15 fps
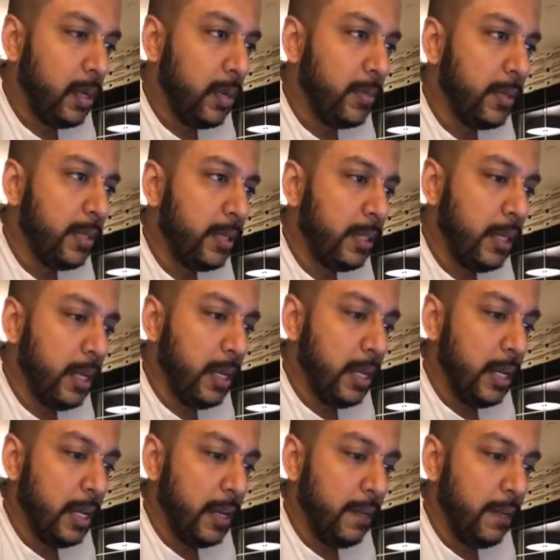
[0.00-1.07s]
Let me
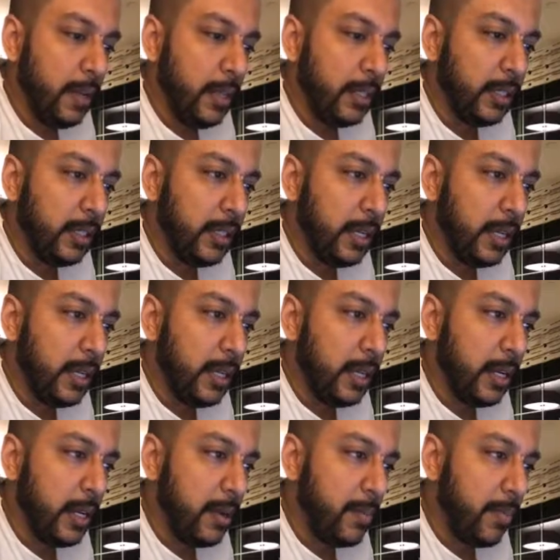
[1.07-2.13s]
see, give me a
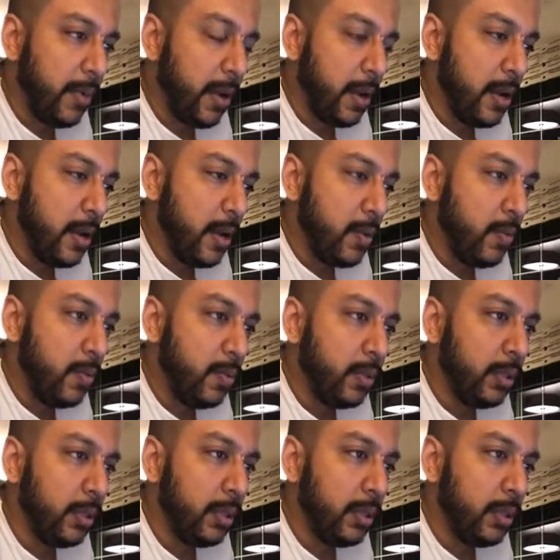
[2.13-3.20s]
second. Brand new
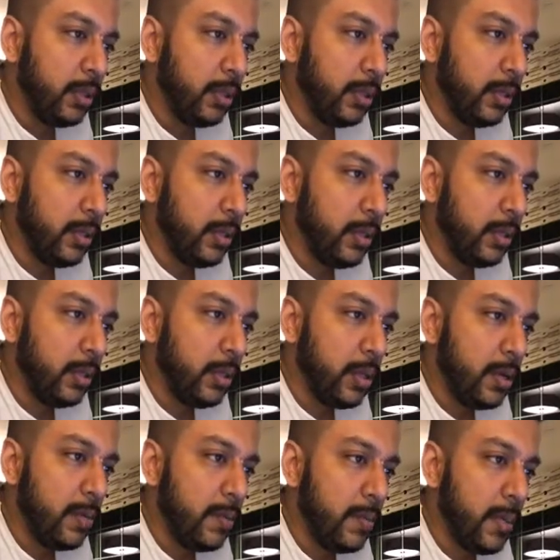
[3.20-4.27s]
turn
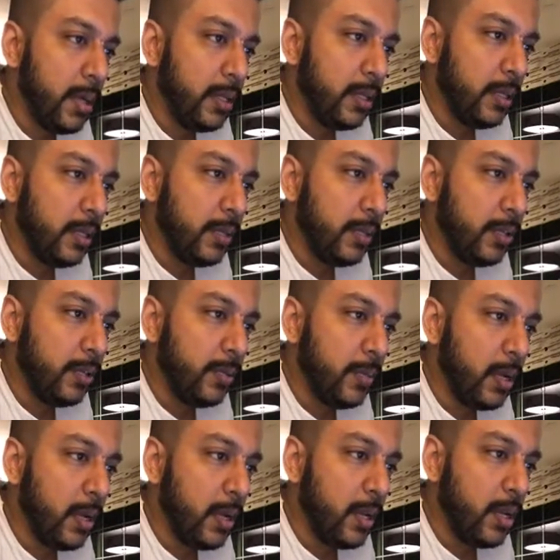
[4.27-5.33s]
message,
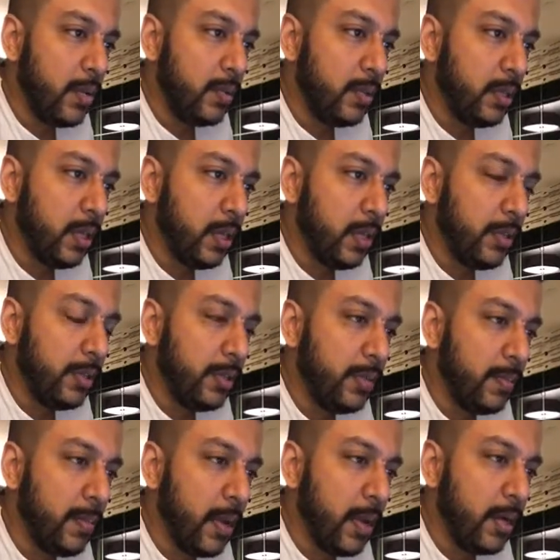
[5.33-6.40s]
my
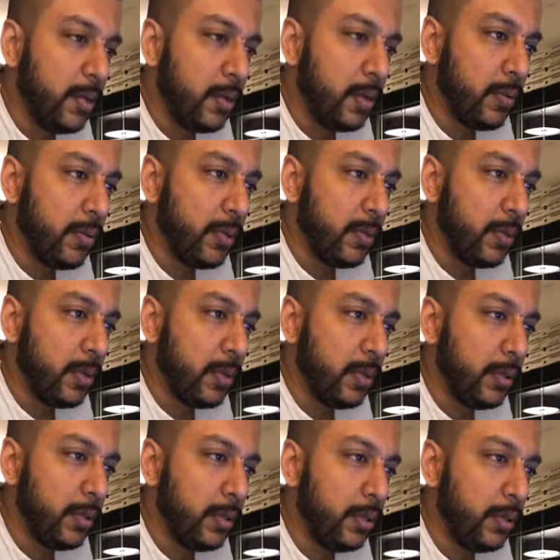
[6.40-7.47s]
newsletters, manage
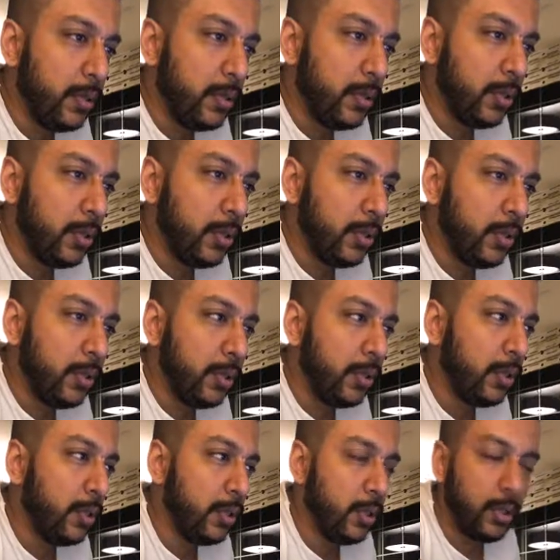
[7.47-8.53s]

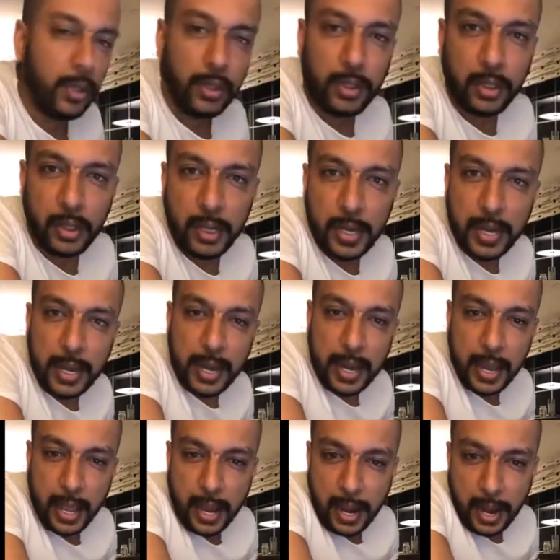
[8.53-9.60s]
autoresponders.
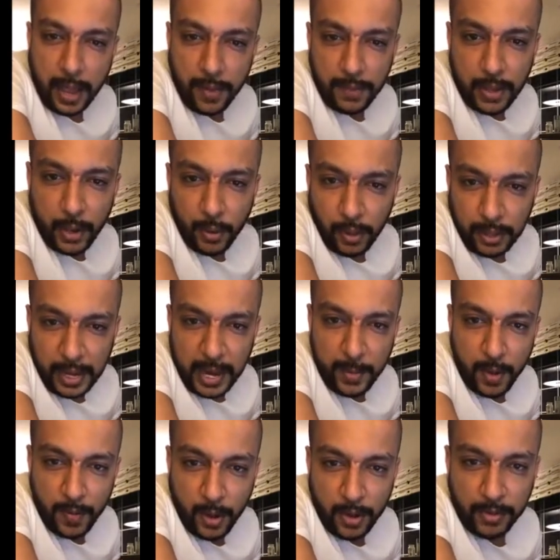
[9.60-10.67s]
I love the whole
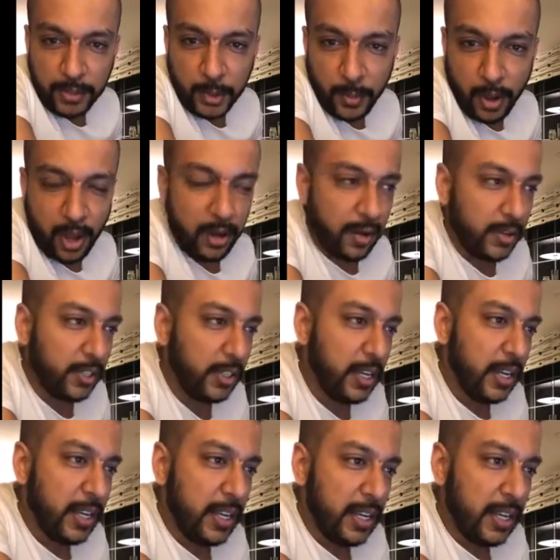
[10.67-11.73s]
game of autoresponders.